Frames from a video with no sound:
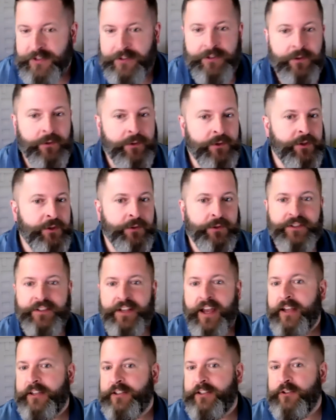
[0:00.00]
as soon as you
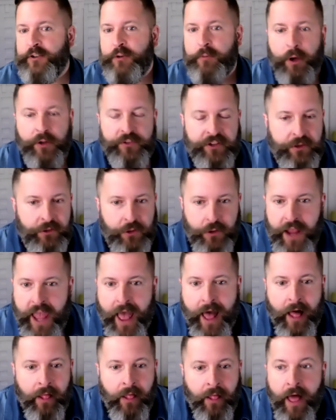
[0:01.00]
decide to do
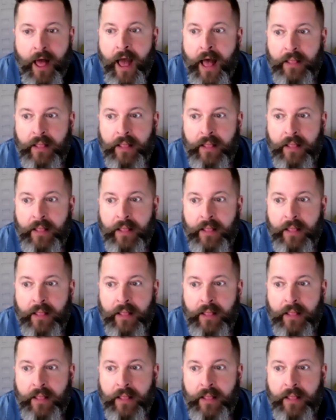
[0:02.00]
multi-locale,